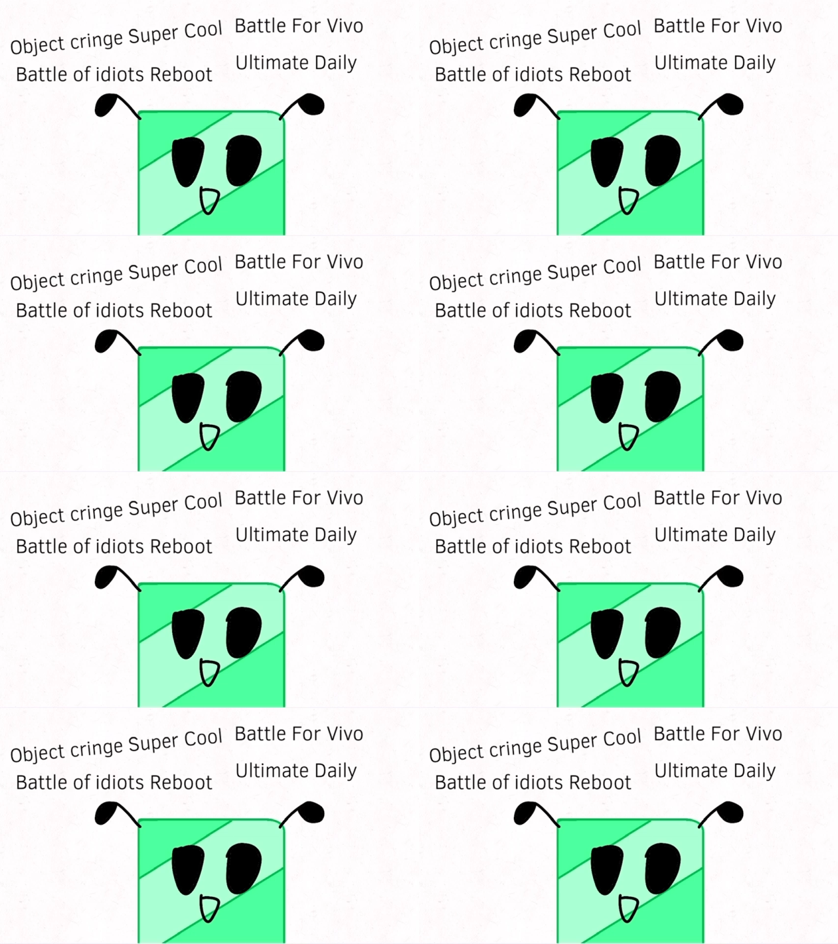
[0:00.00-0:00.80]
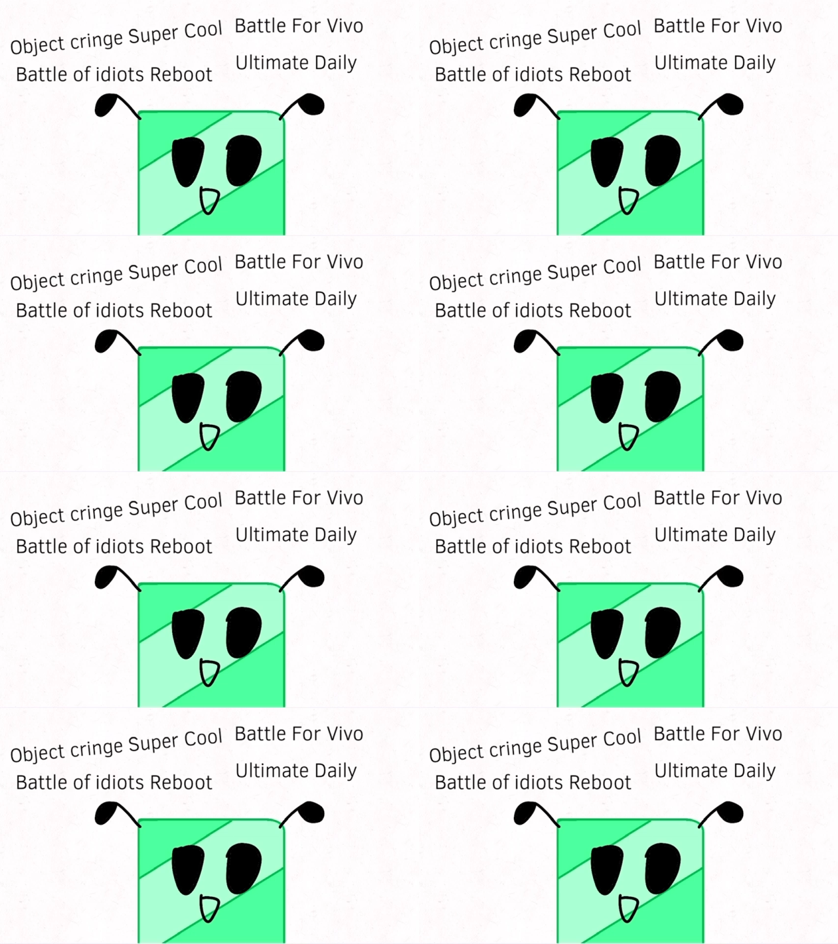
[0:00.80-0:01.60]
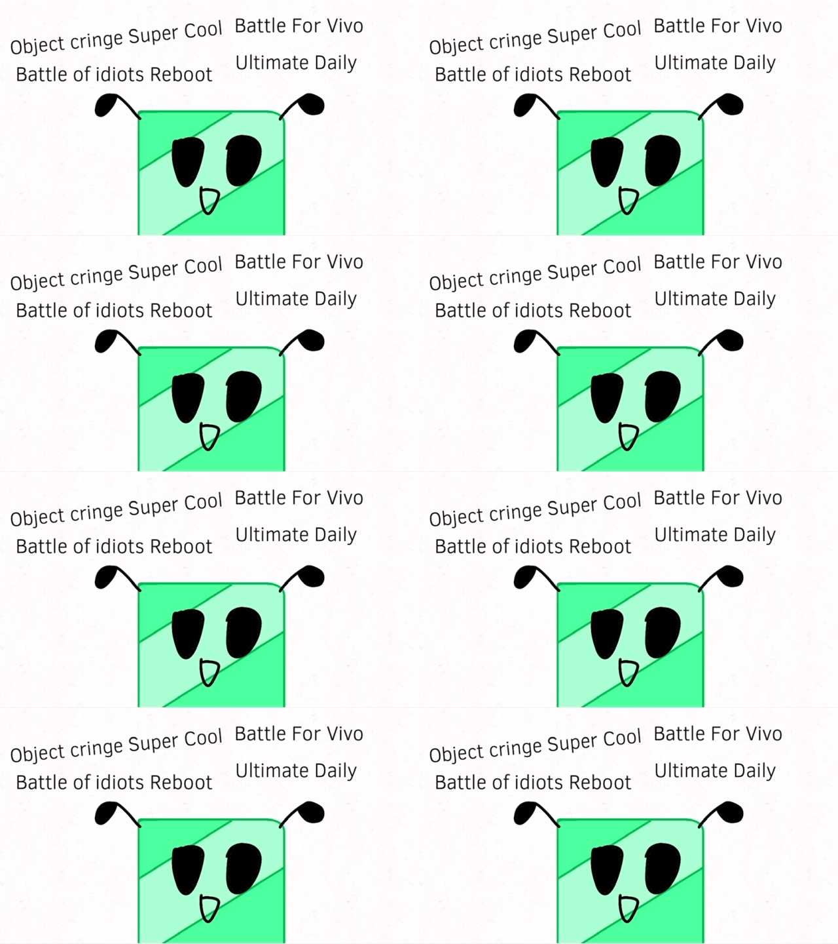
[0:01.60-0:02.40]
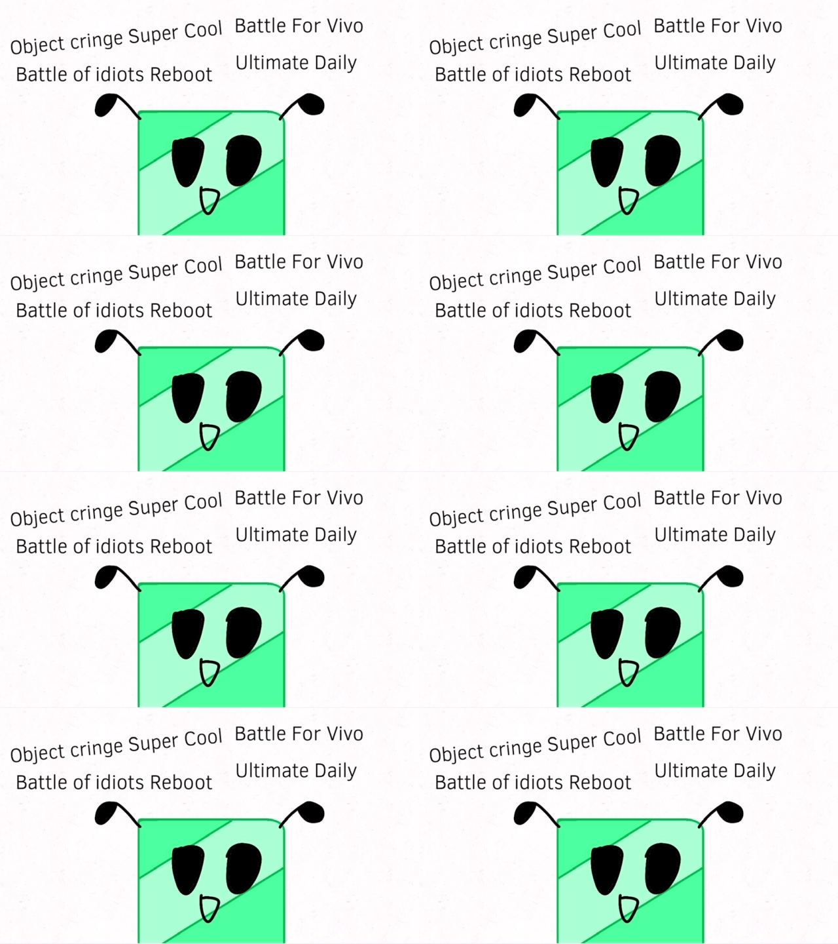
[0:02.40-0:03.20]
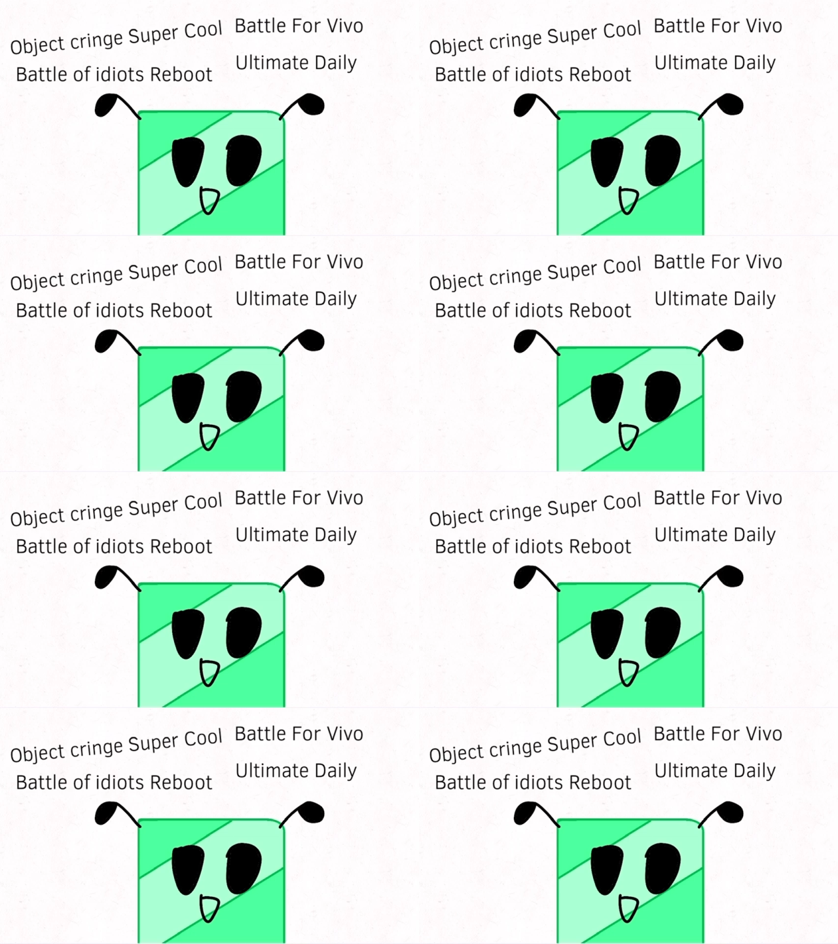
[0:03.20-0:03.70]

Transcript: [unreadable: no face in view]